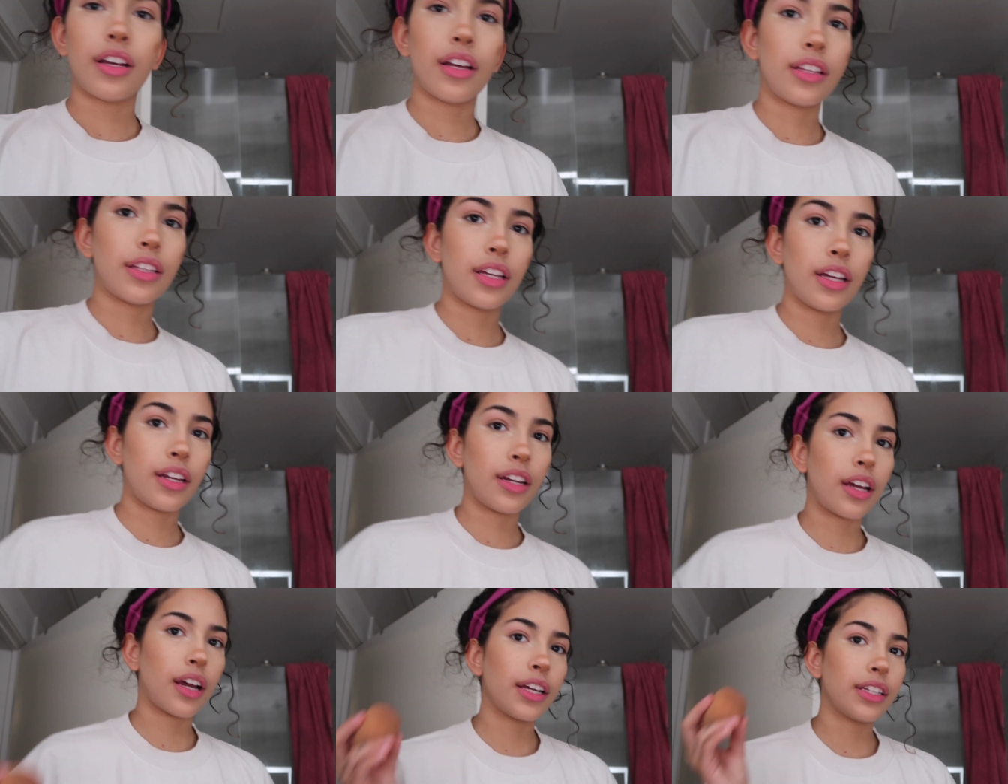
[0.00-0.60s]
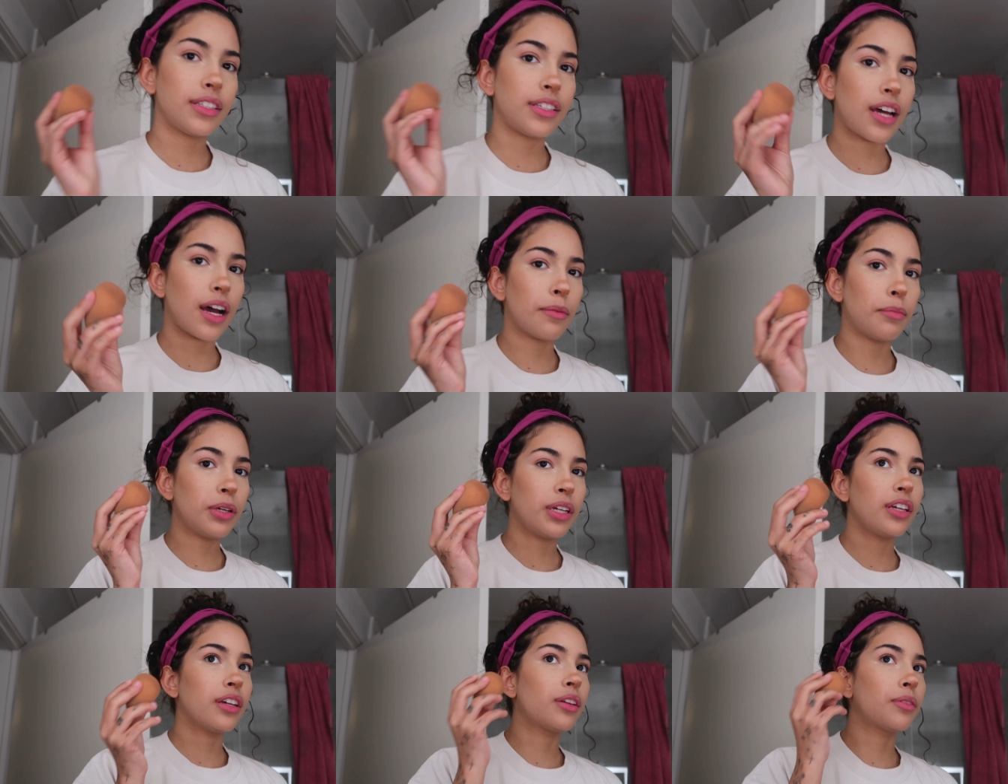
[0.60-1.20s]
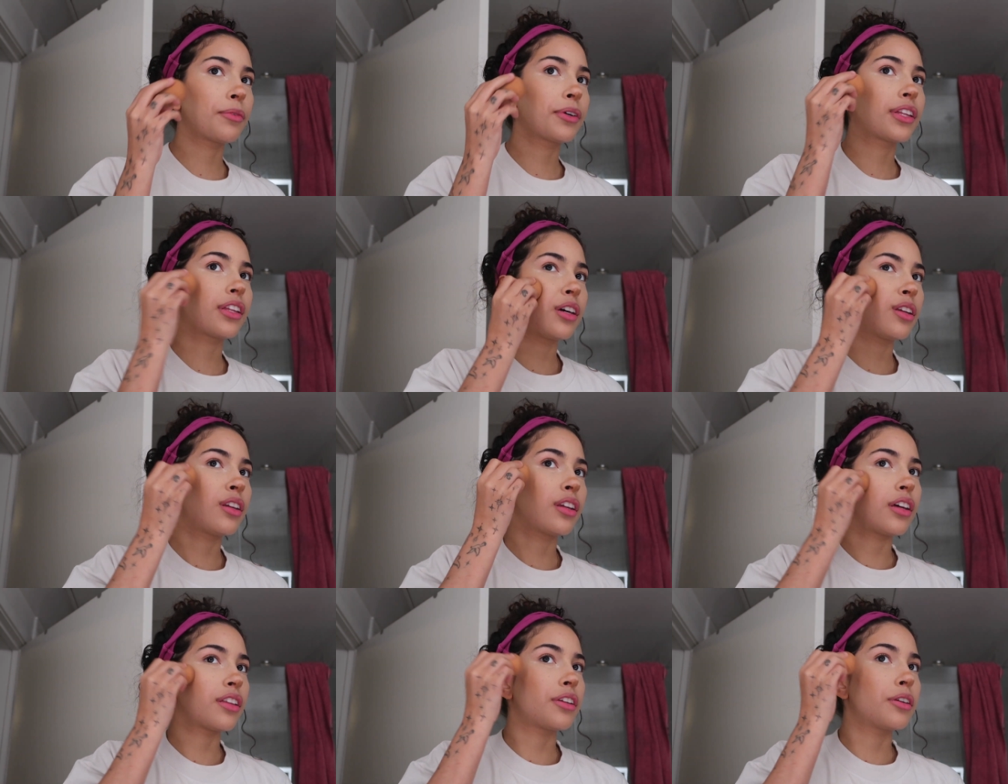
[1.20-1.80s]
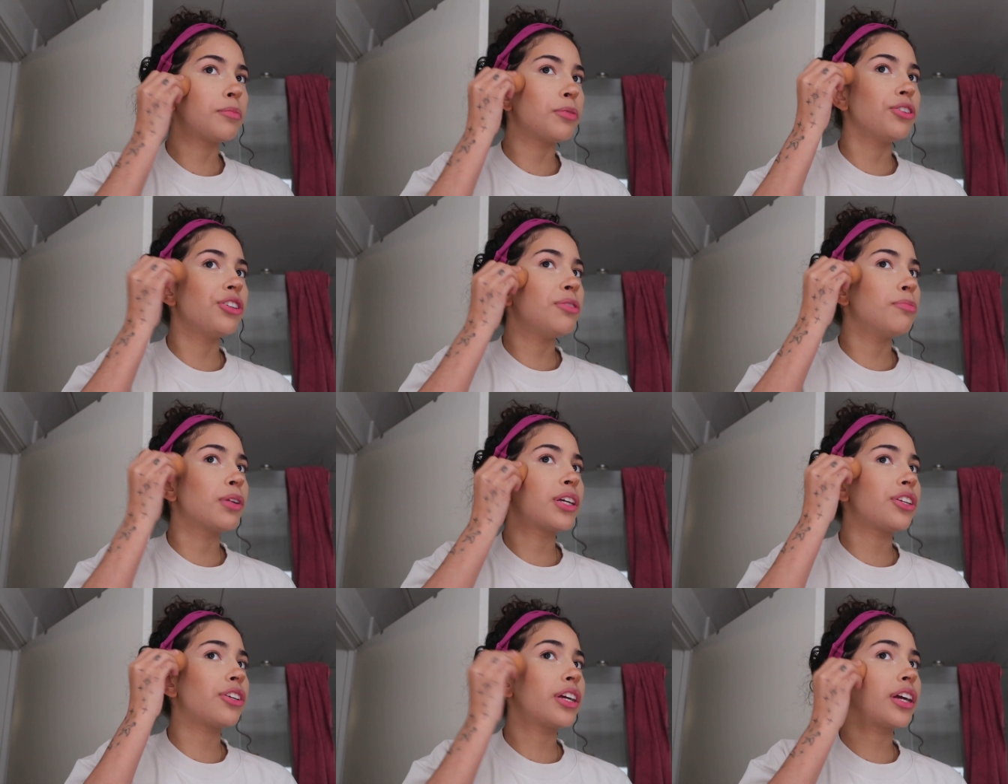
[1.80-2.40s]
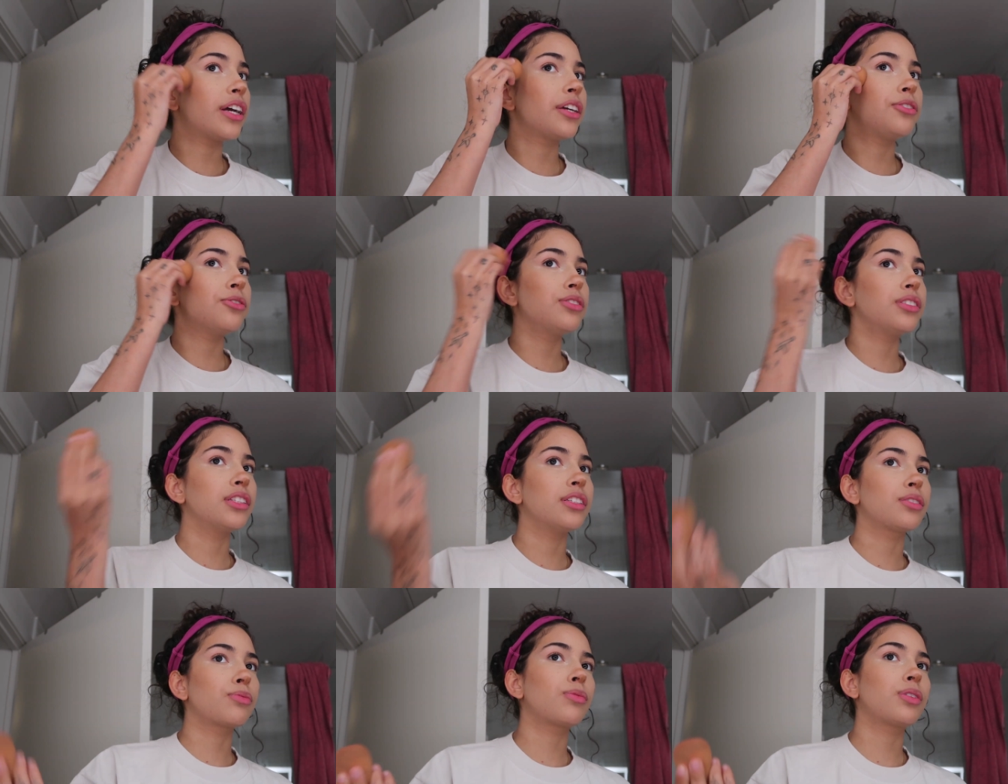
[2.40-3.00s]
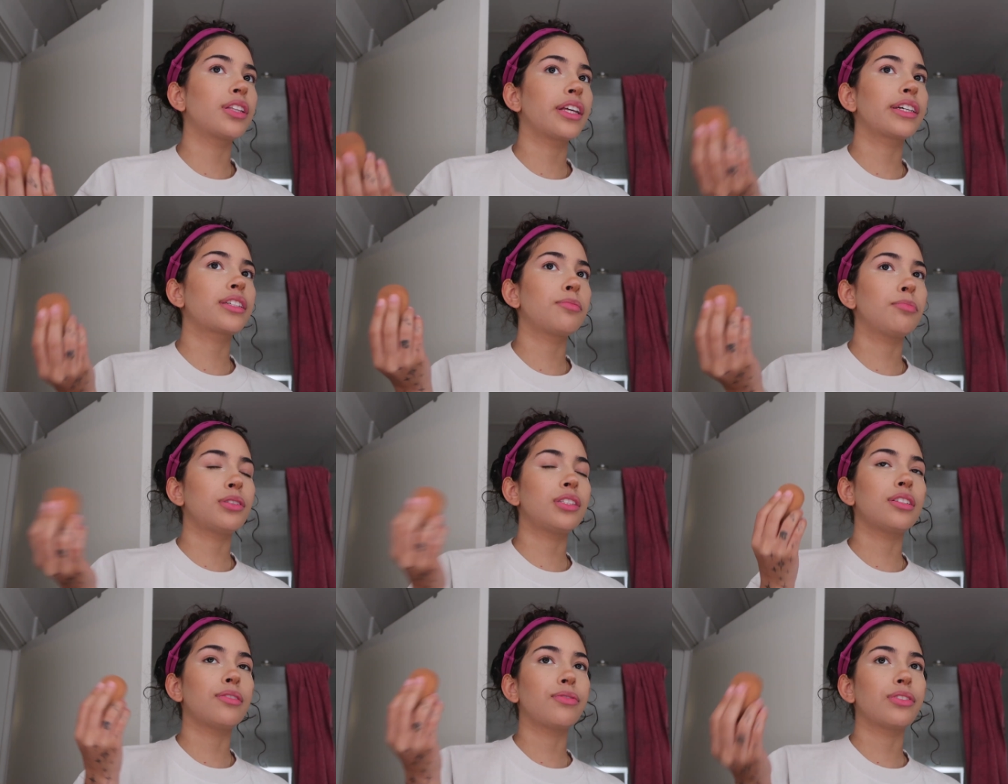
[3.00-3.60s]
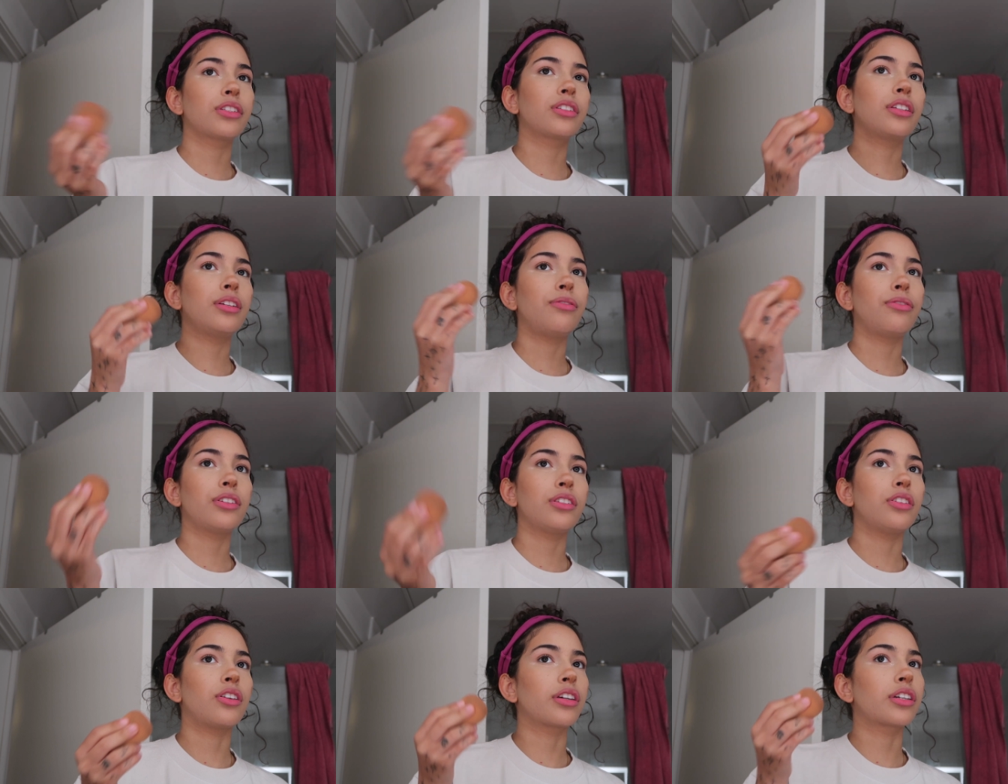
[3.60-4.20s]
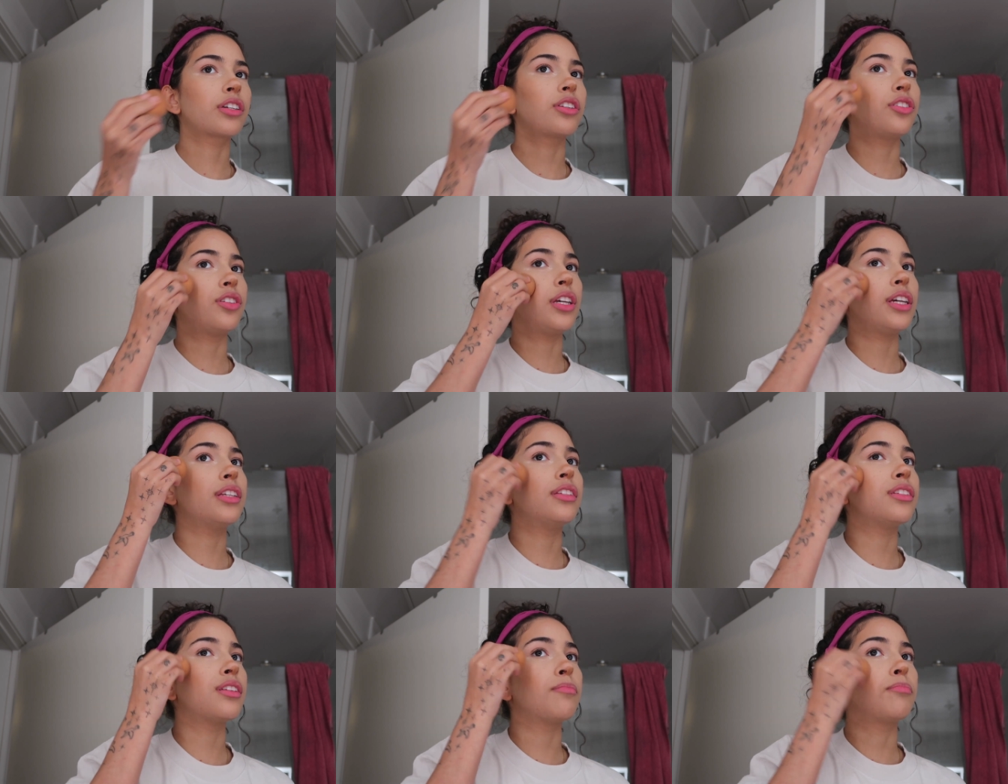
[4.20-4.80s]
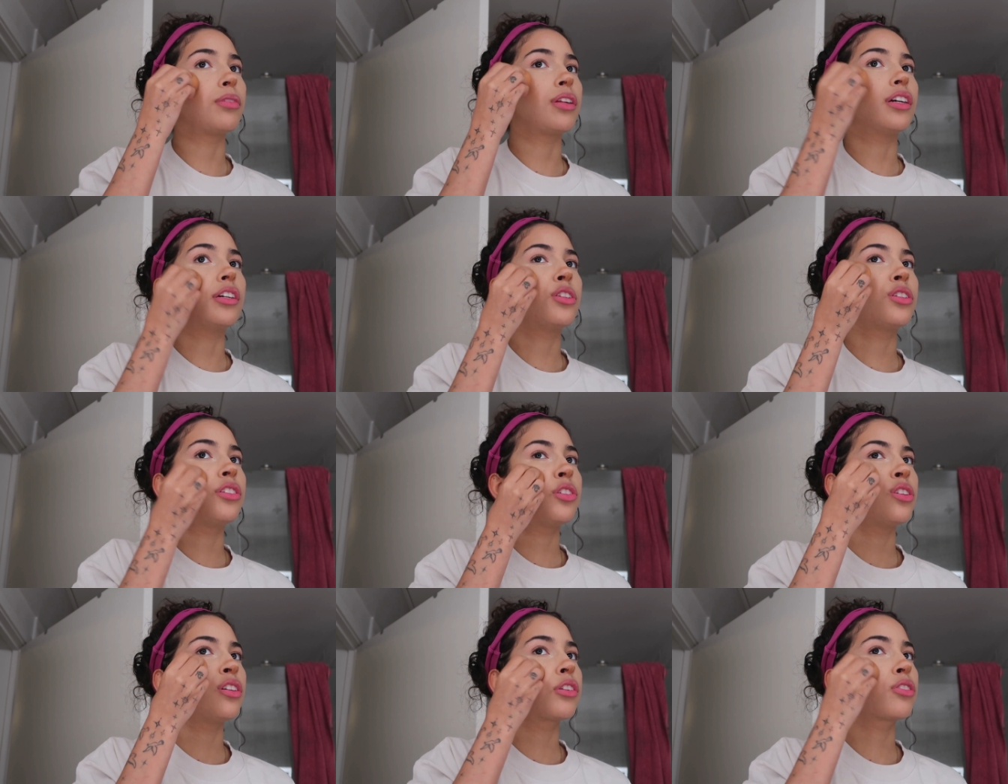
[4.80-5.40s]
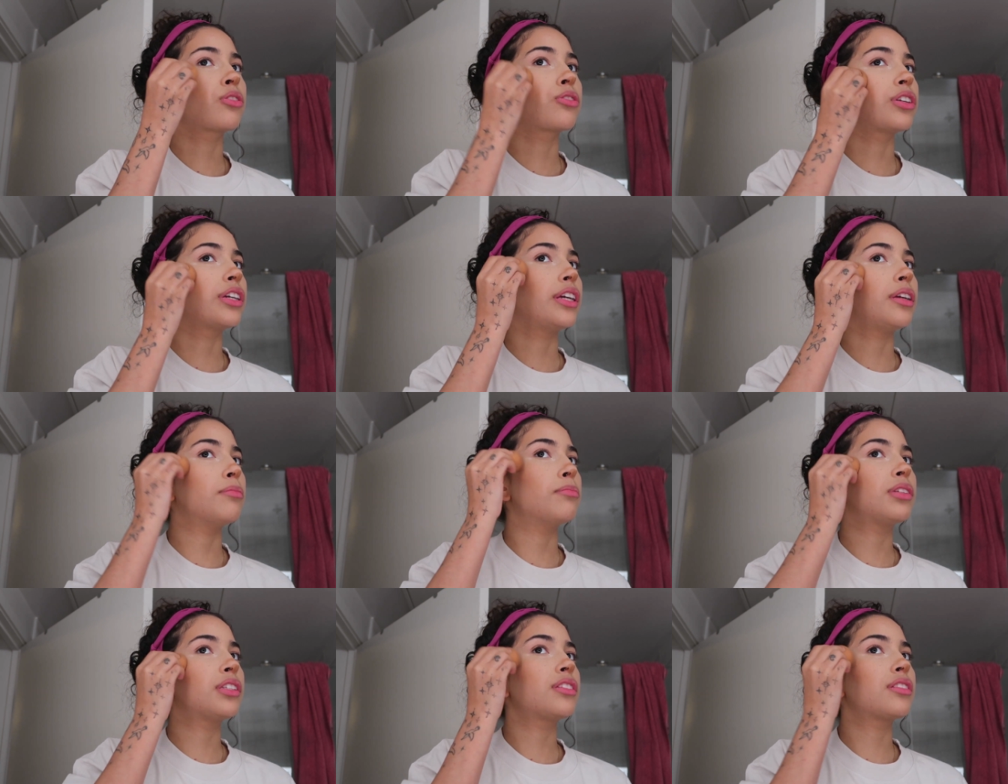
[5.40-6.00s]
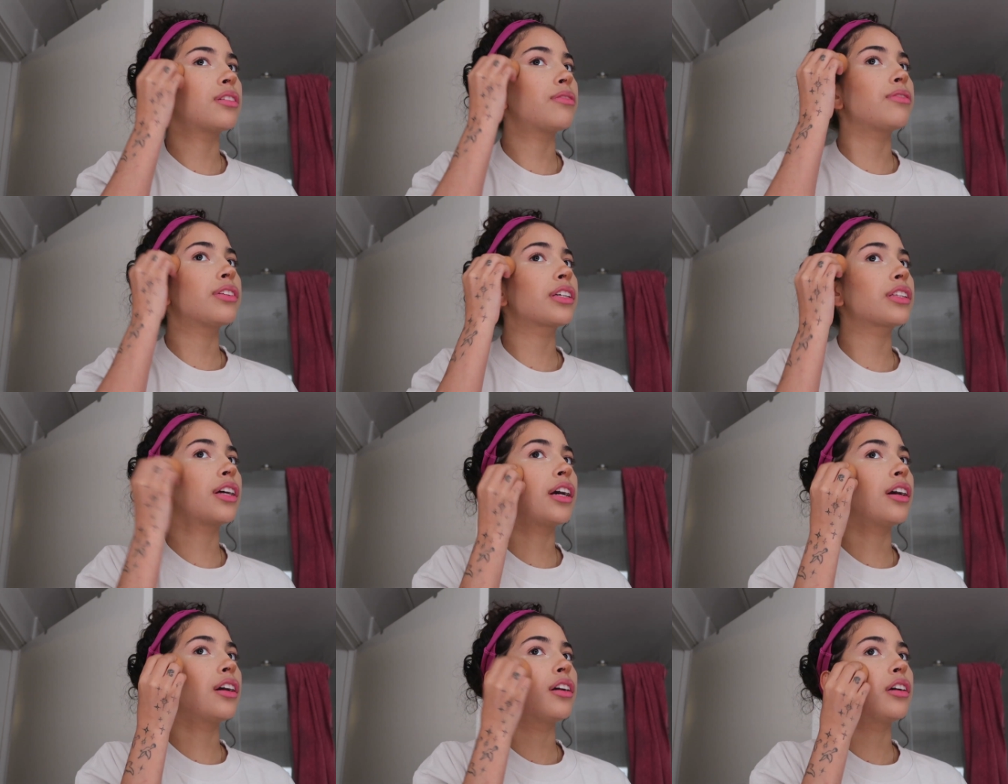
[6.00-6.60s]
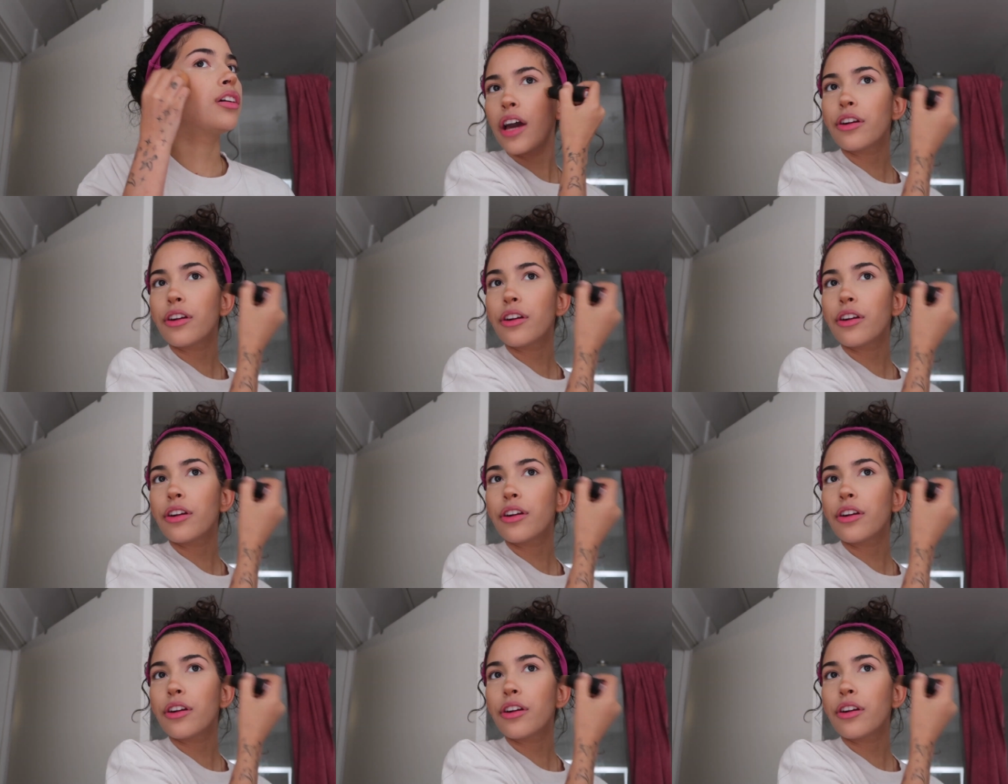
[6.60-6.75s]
And then I dab it in with another beauty blender. I use this one like specifically for darker shades and blush cream and stuff like that.